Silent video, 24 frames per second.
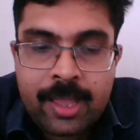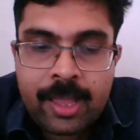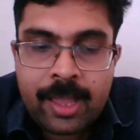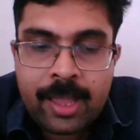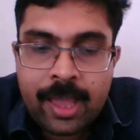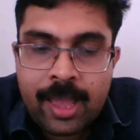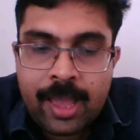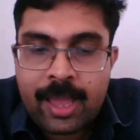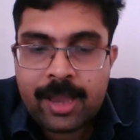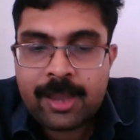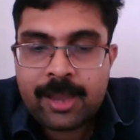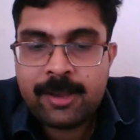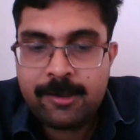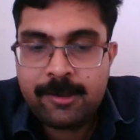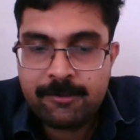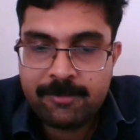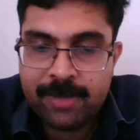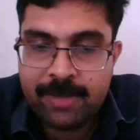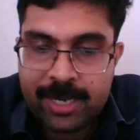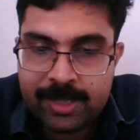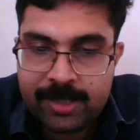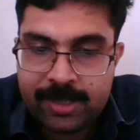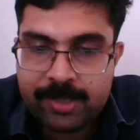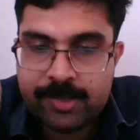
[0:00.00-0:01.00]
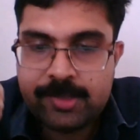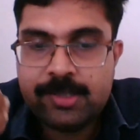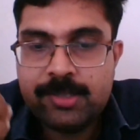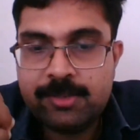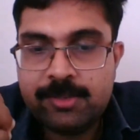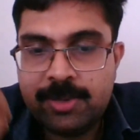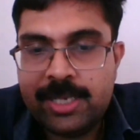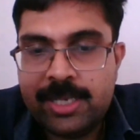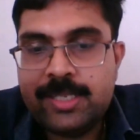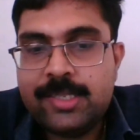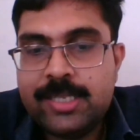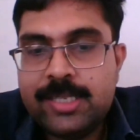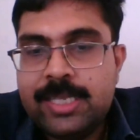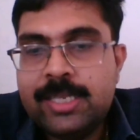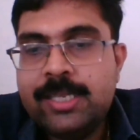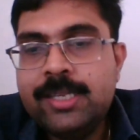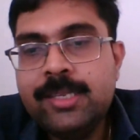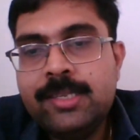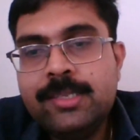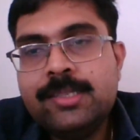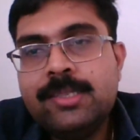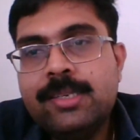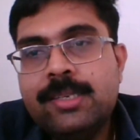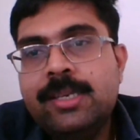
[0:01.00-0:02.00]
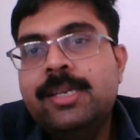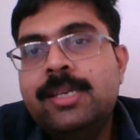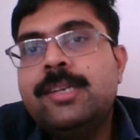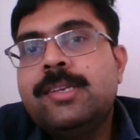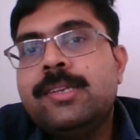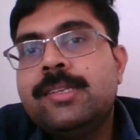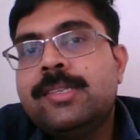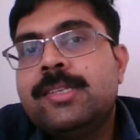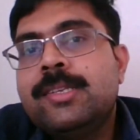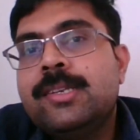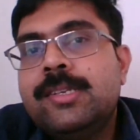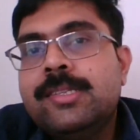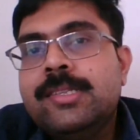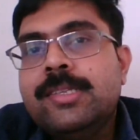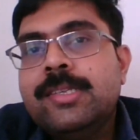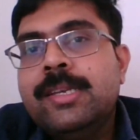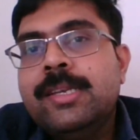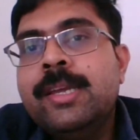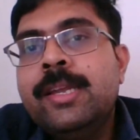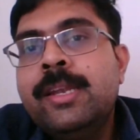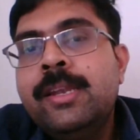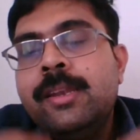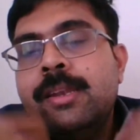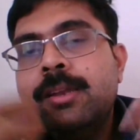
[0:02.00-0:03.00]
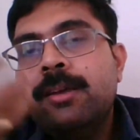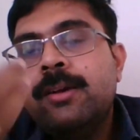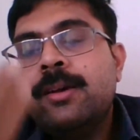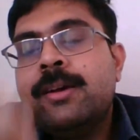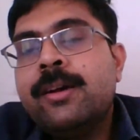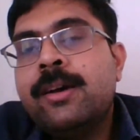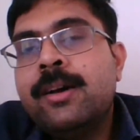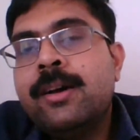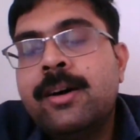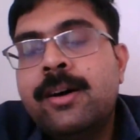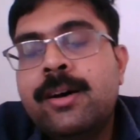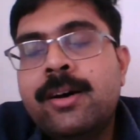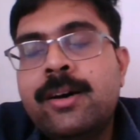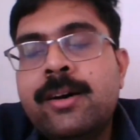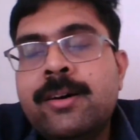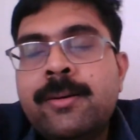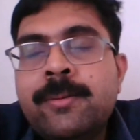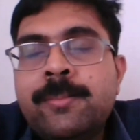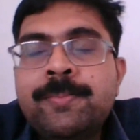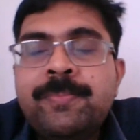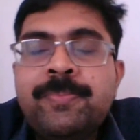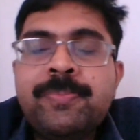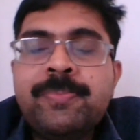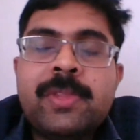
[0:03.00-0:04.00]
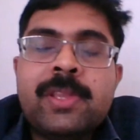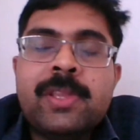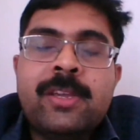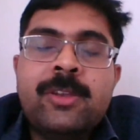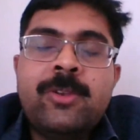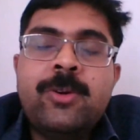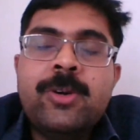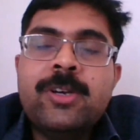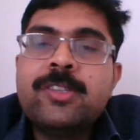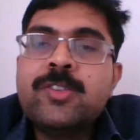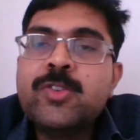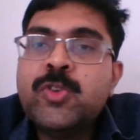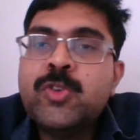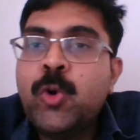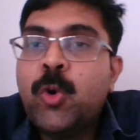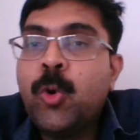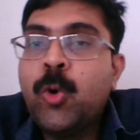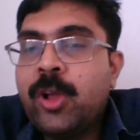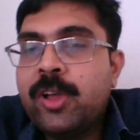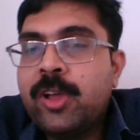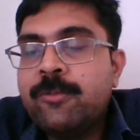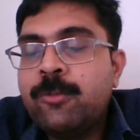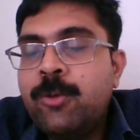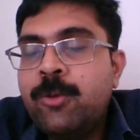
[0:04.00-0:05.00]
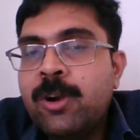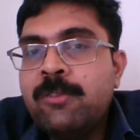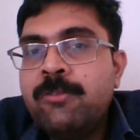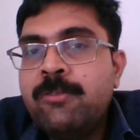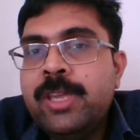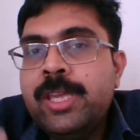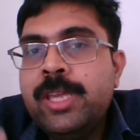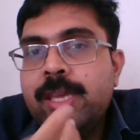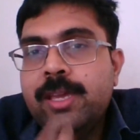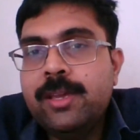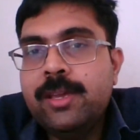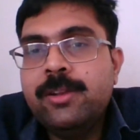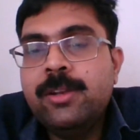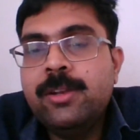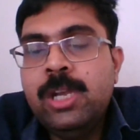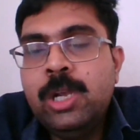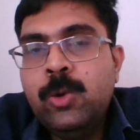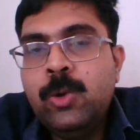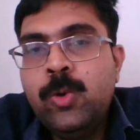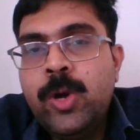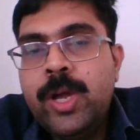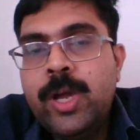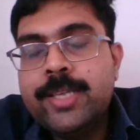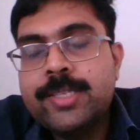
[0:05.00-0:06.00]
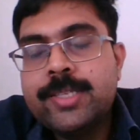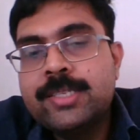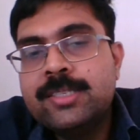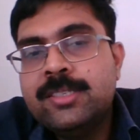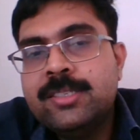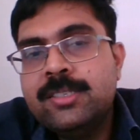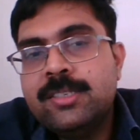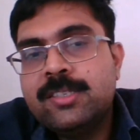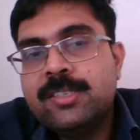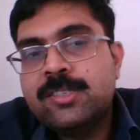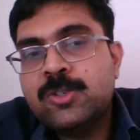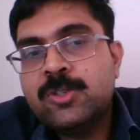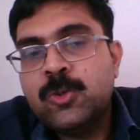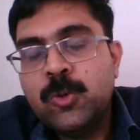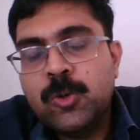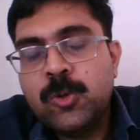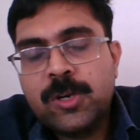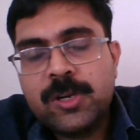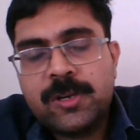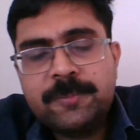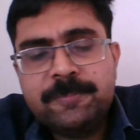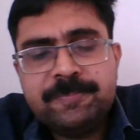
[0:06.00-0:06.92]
And when this is very serious, it results in a stroke, what we know as a stroke.